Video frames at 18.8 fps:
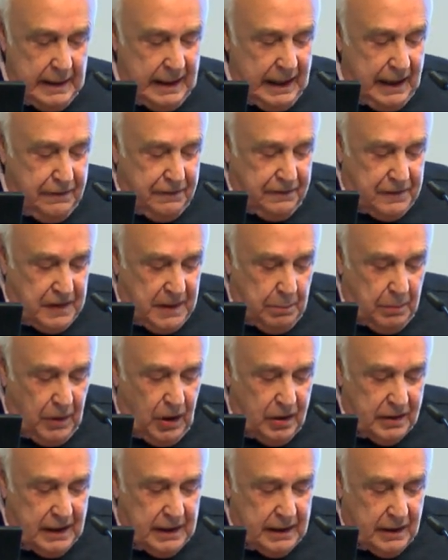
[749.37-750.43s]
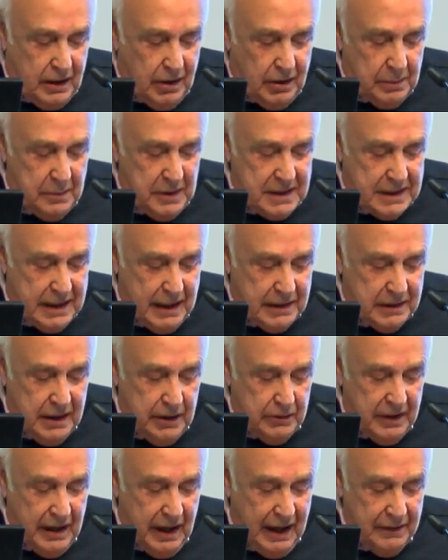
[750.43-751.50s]
If market economies have
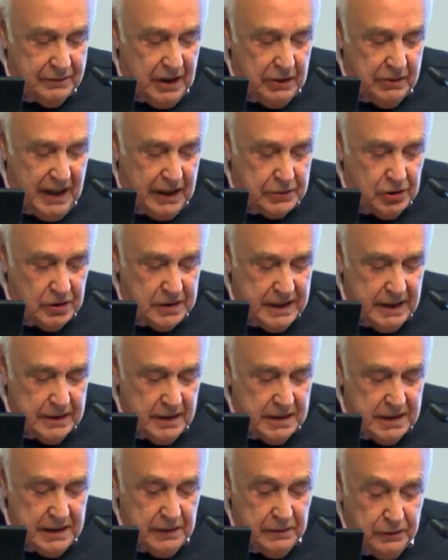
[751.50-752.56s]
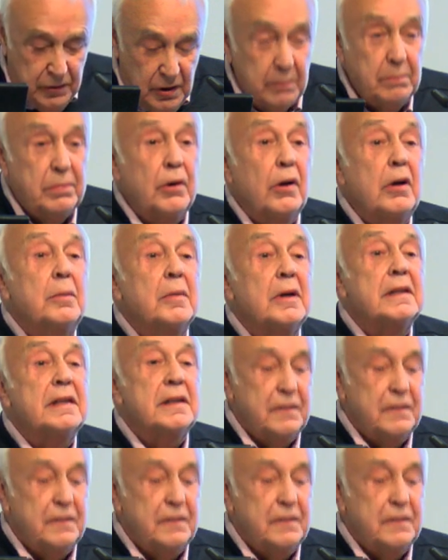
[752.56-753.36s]
no natural tendency to full employment,